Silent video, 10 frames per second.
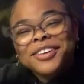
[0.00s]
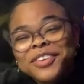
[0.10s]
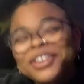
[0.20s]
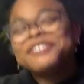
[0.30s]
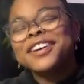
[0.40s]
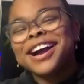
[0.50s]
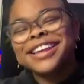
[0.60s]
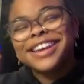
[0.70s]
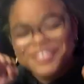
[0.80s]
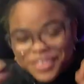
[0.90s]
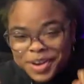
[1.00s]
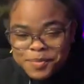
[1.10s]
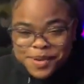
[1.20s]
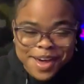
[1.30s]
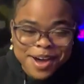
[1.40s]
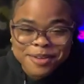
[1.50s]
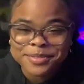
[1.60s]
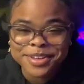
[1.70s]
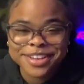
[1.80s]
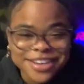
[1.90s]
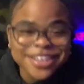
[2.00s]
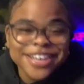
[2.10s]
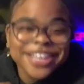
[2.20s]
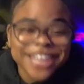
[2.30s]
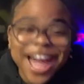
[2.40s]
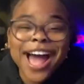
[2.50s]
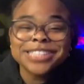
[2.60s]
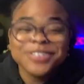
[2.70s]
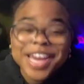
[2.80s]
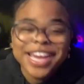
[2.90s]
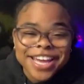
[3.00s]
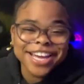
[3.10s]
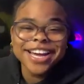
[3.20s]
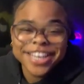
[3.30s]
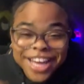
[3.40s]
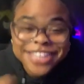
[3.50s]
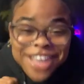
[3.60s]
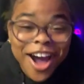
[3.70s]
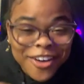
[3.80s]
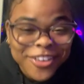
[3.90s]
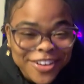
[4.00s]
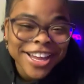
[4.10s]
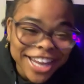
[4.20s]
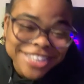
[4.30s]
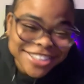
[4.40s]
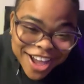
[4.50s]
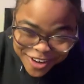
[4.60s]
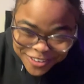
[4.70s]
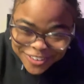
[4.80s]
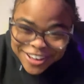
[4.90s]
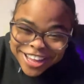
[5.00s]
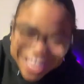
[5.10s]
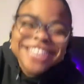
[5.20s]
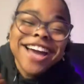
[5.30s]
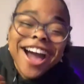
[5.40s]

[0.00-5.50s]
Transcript: We're gonna find it, and we're gonna pull up. Last week, let's go, let's go, let's